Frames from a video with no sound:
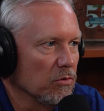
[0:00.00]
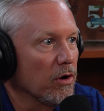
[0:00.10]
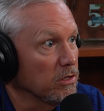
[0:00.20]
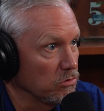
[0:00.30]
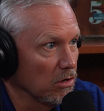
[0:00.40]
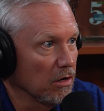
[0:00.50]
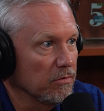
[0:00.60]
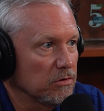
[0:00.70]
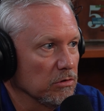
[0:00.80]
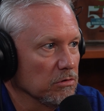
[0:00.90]
restaurant,
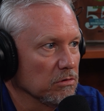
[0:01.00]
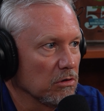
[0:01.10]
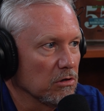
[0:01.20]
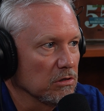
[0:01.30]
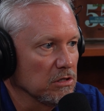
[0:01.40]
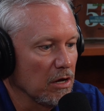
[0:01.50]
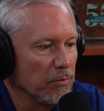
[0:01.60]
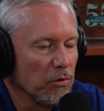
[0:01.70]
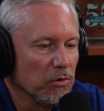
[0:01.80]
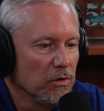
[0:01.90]
to our
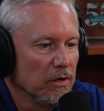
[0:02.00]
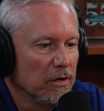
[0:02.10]
example,